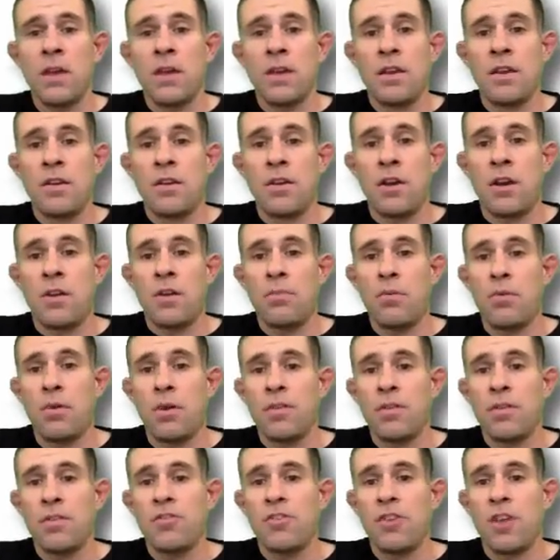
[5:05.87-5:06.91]
Here are
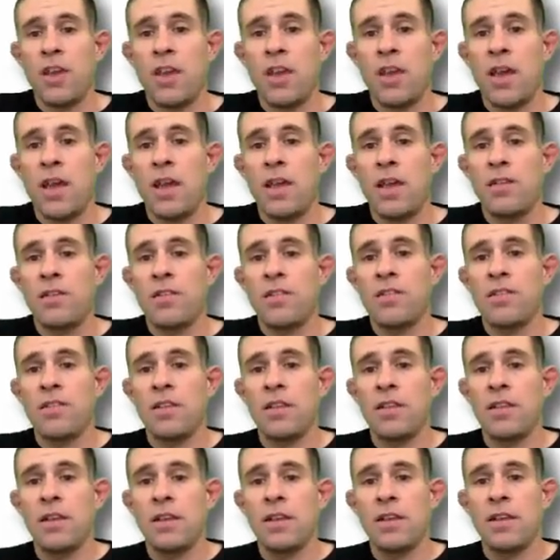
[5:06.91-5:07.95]
points J, A,
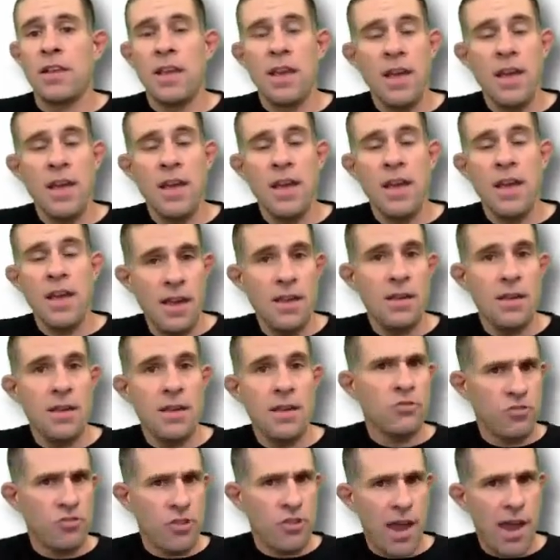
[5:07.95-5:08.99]
C, K,
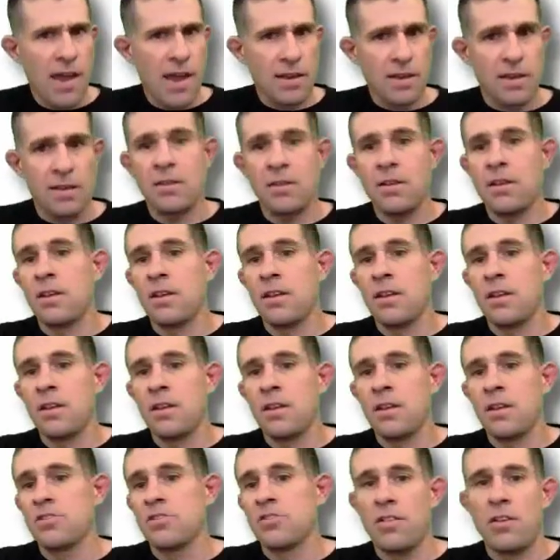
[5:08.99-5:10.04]
Jack.
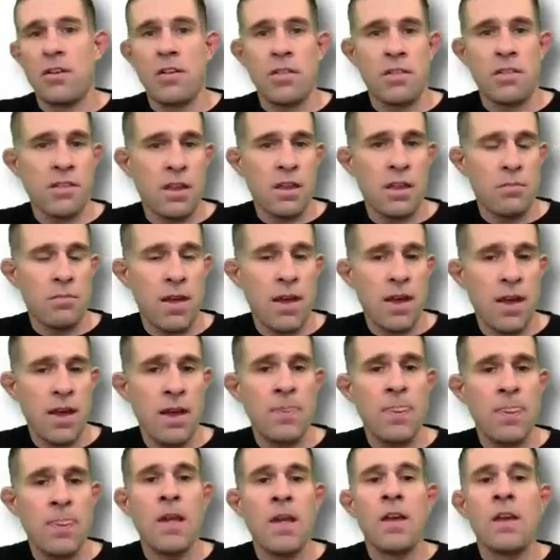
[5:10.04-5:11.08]
Jack is all on the same
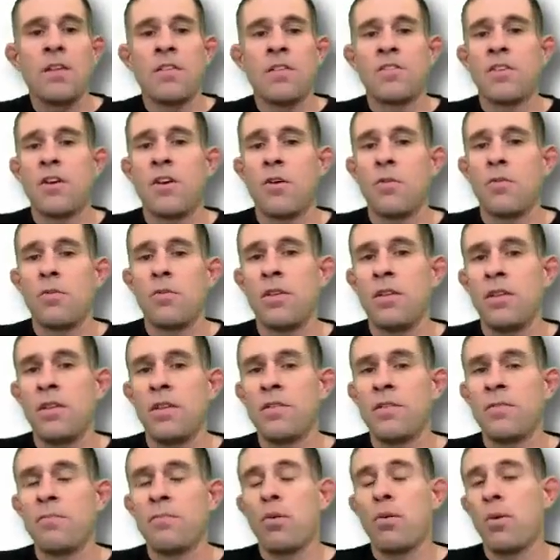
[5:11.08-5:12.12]
line. So
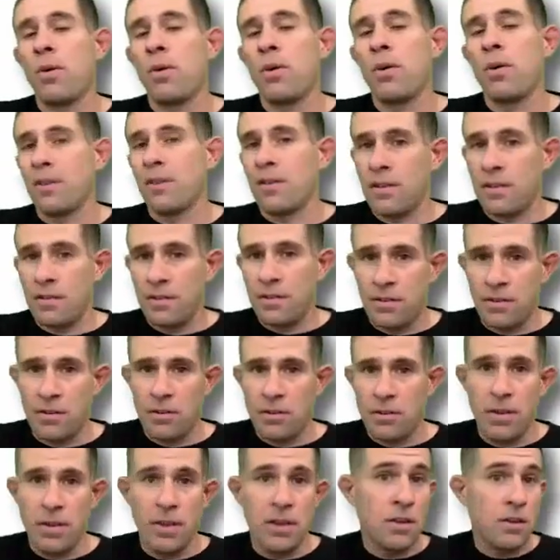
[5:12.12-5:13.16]
these points are
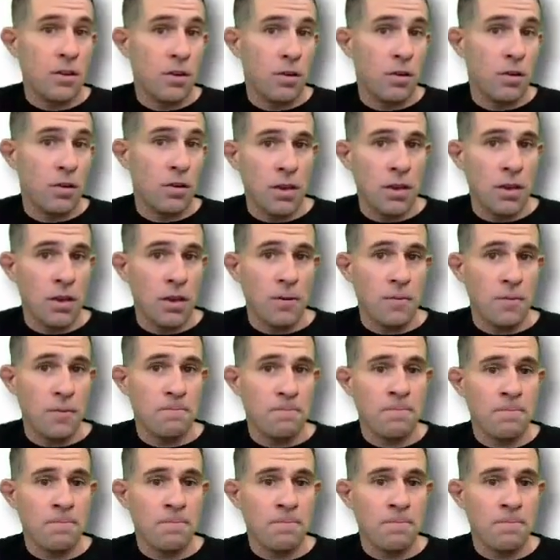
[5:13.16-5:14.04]
considered to be collinear.